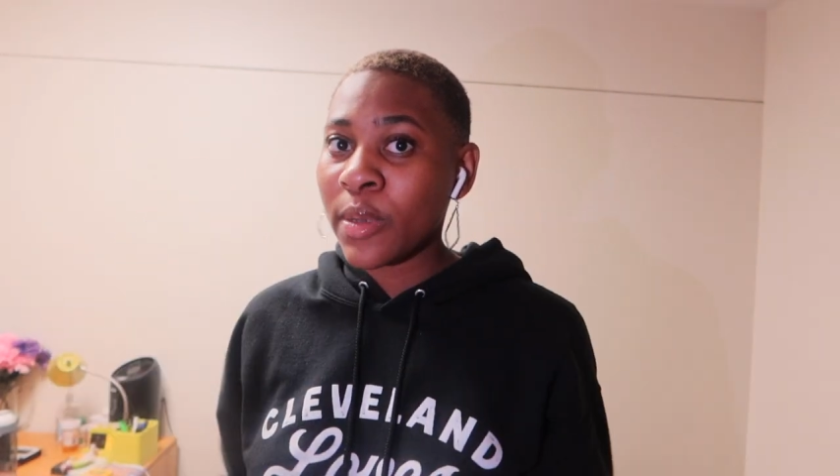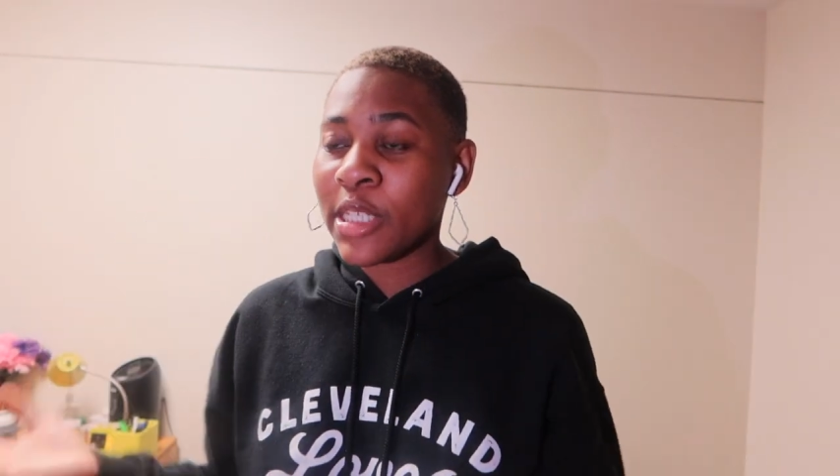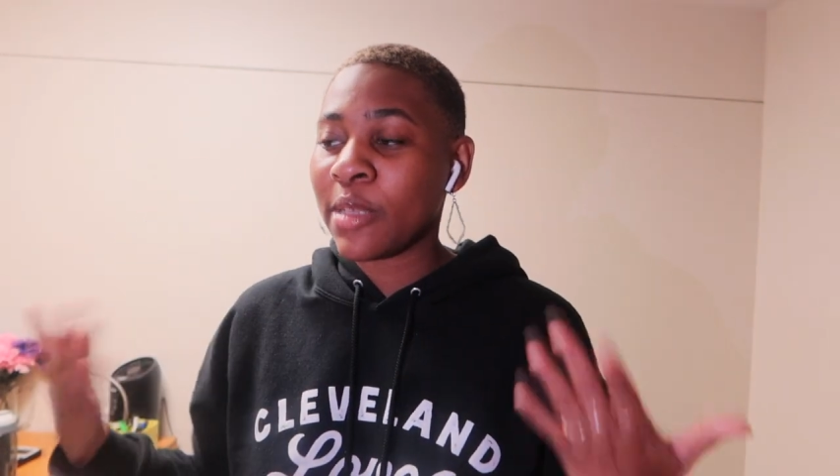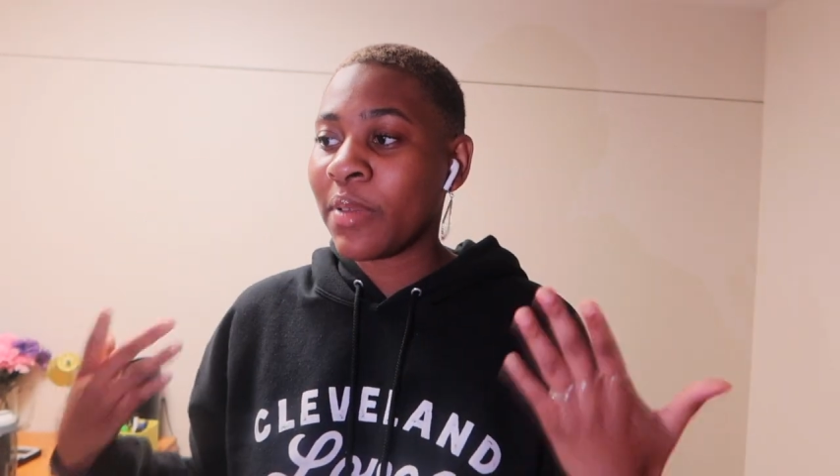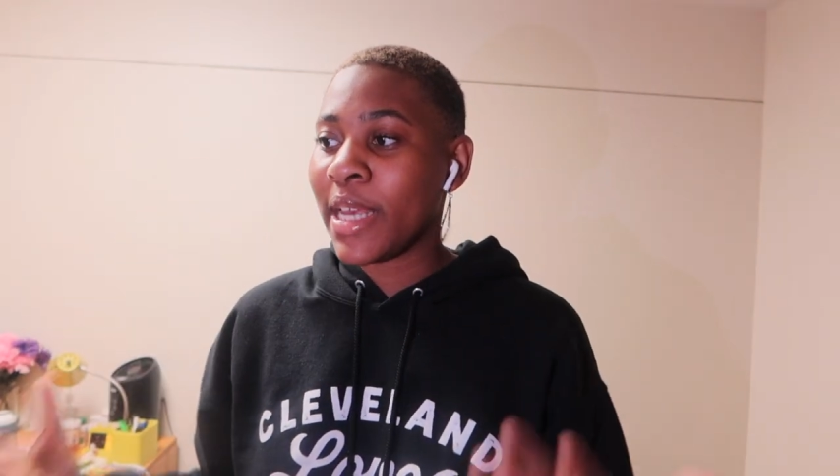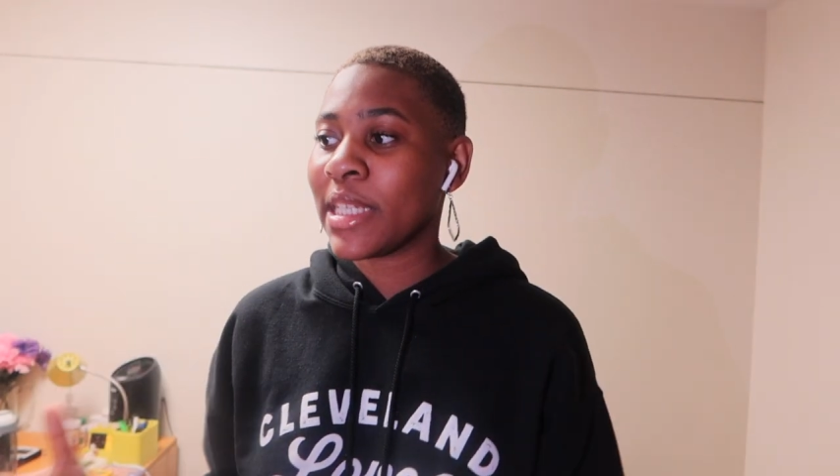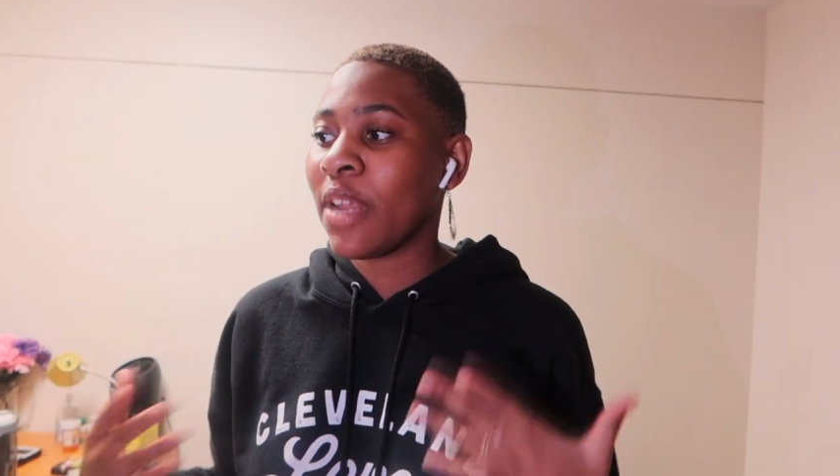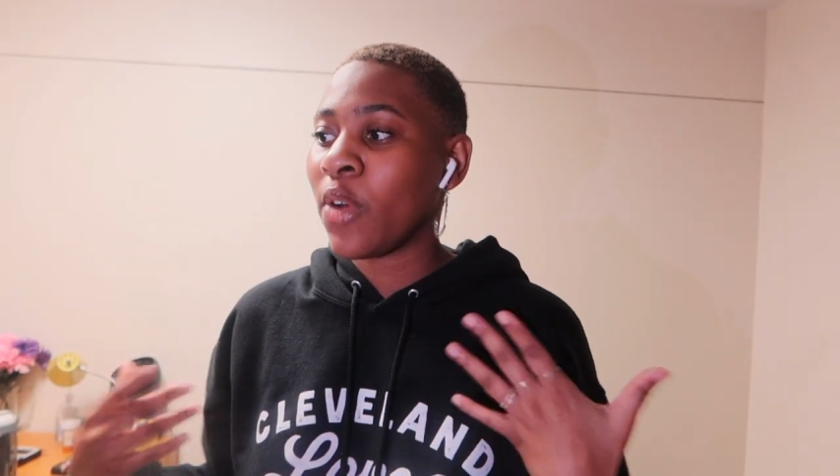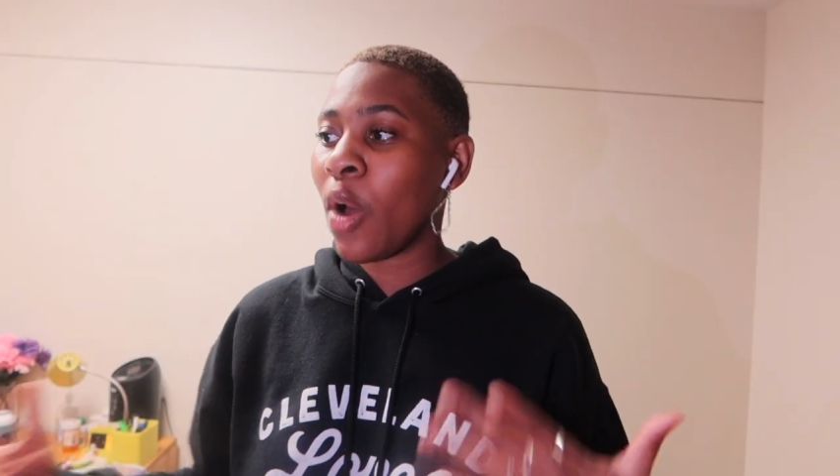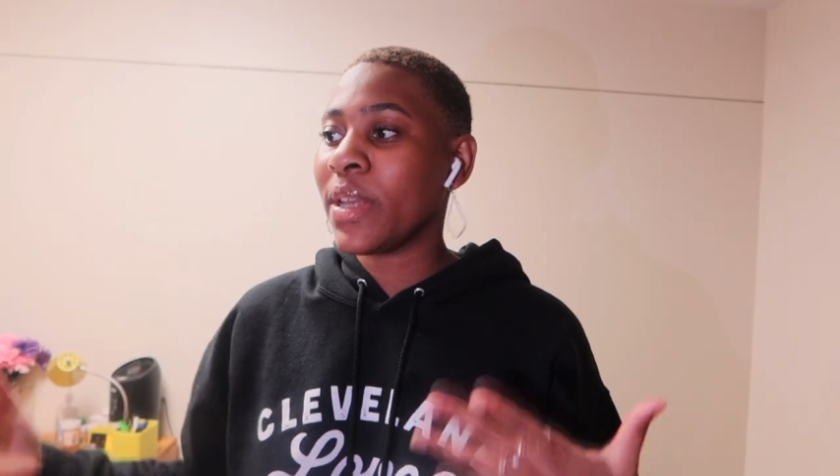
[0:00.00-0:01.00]
which is a place that
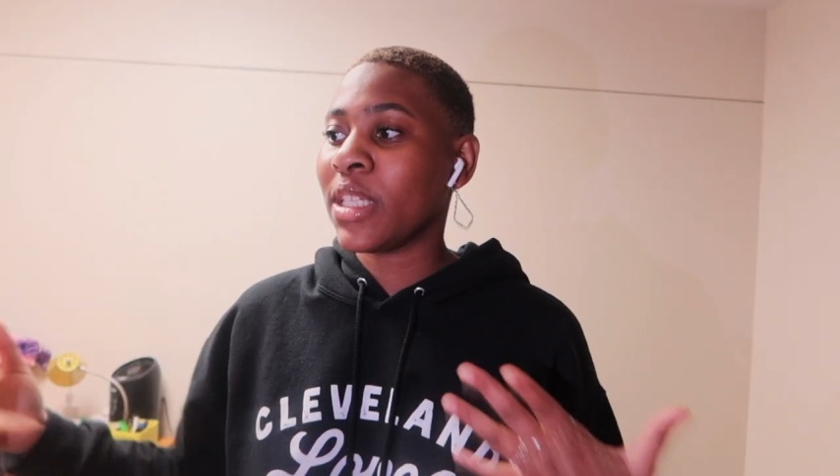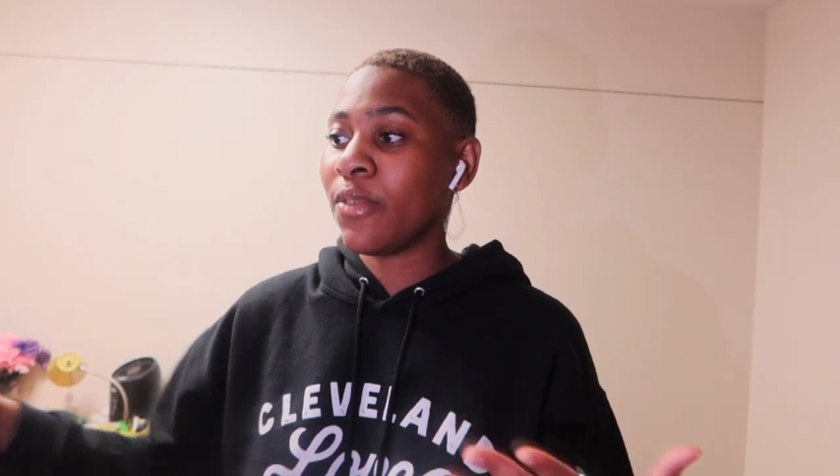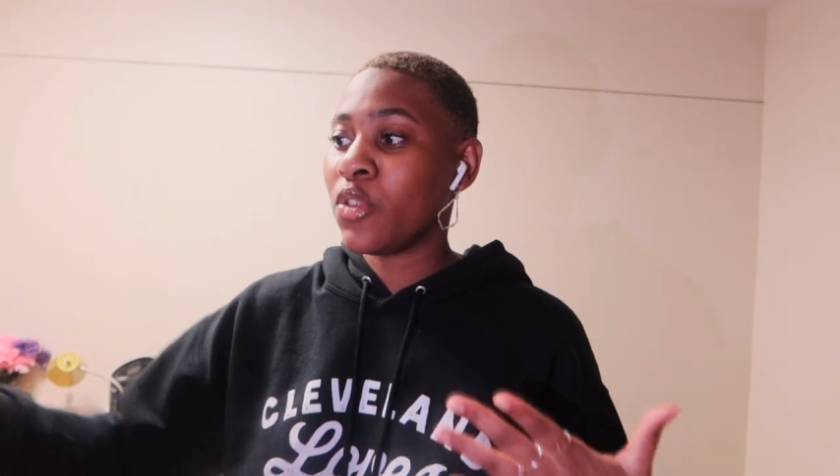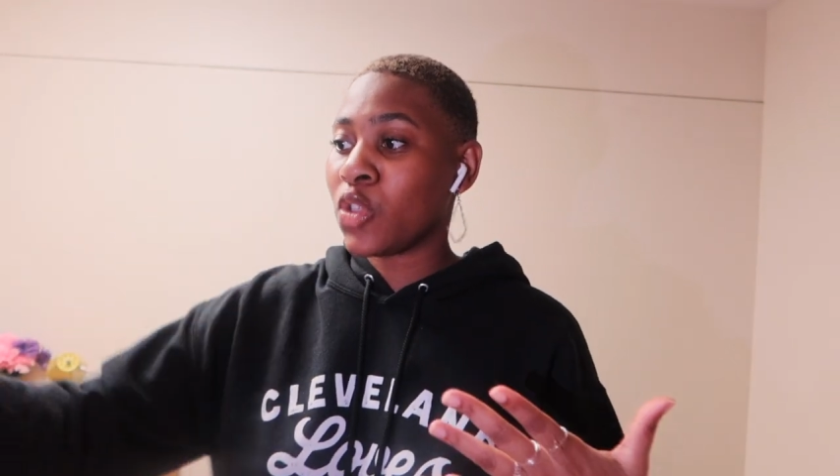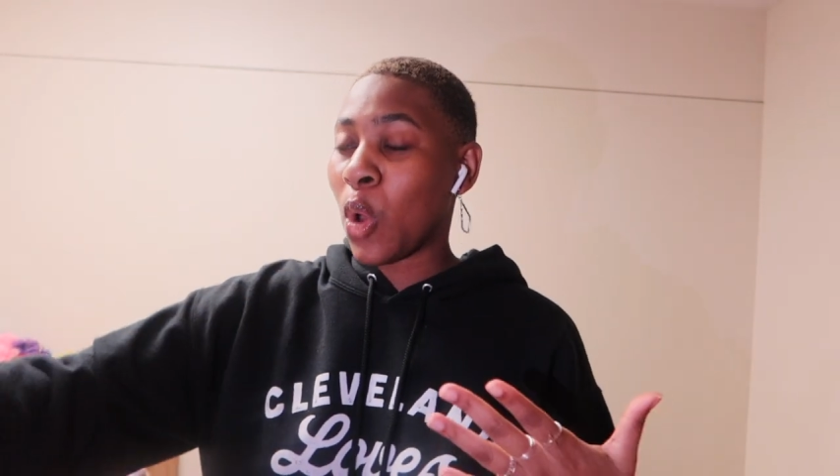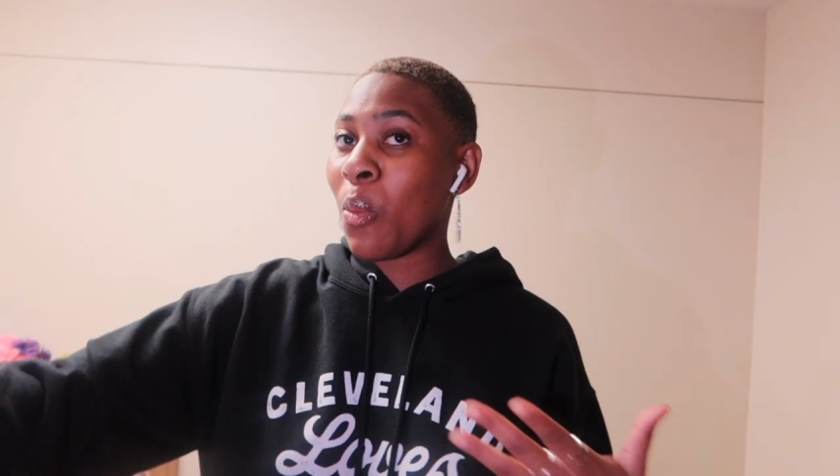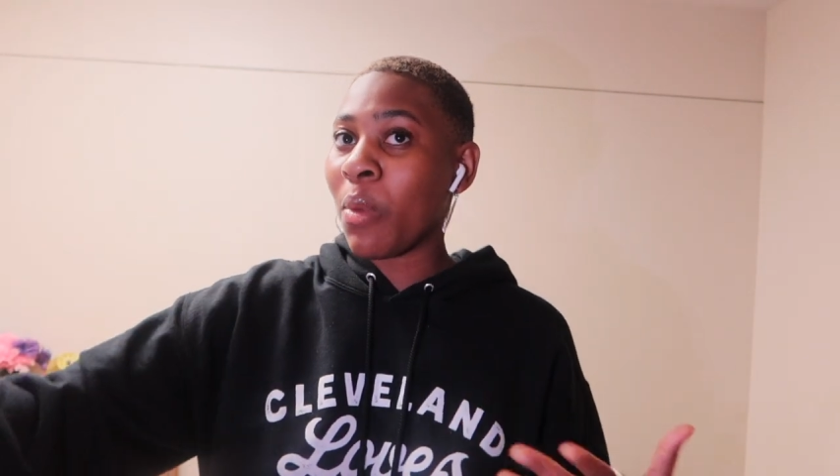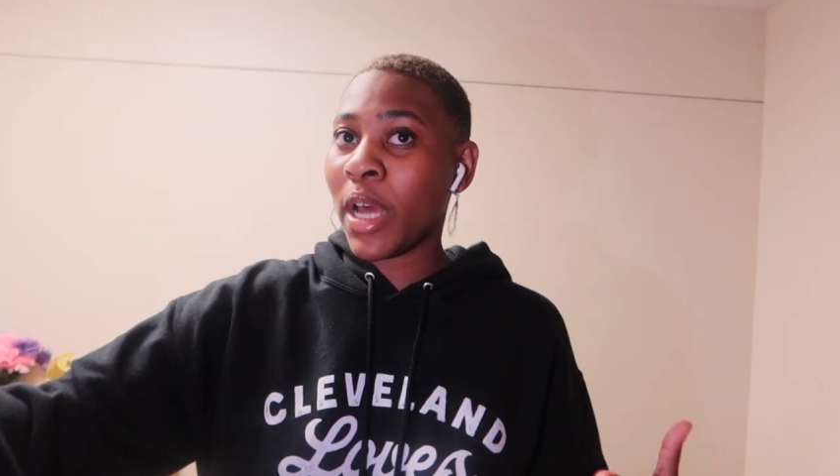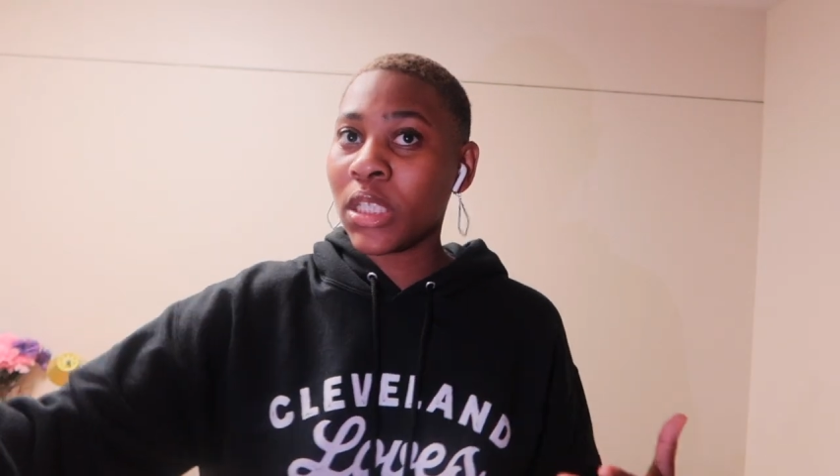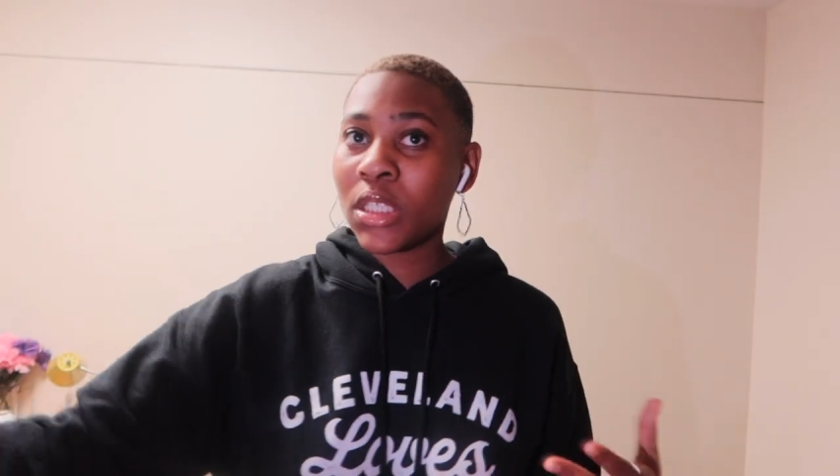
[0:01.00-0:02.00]
I've always loved so
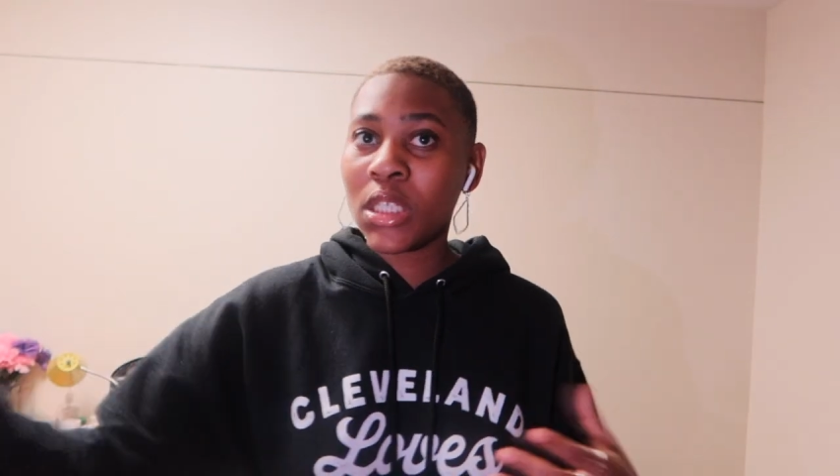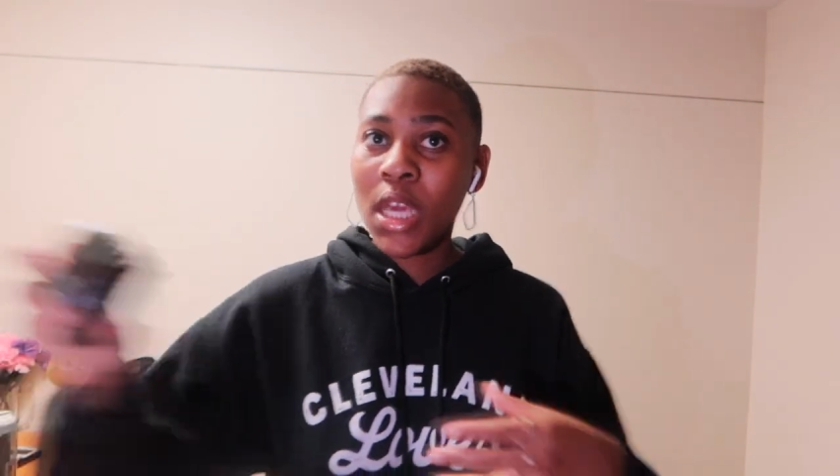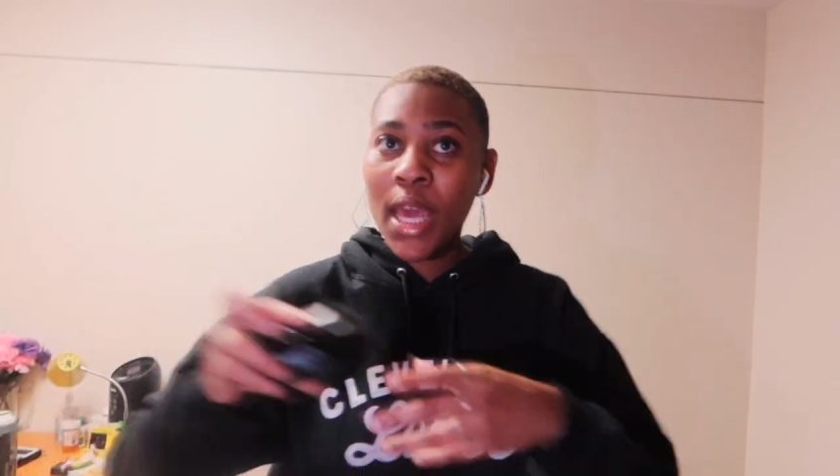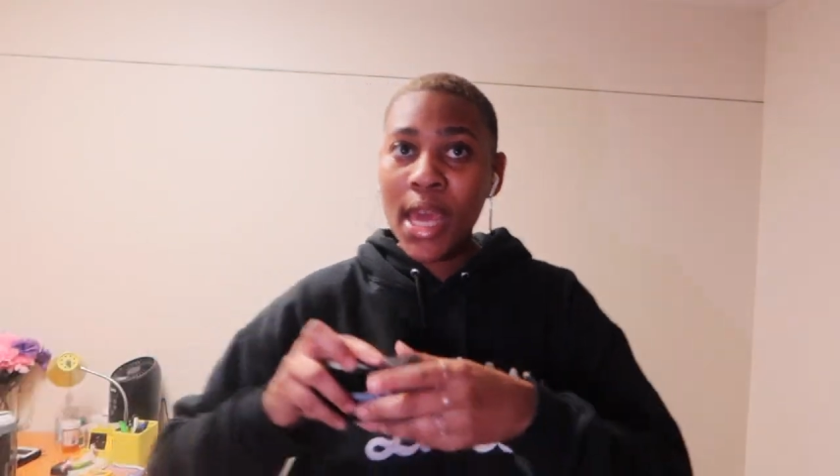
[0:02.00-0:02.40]
much,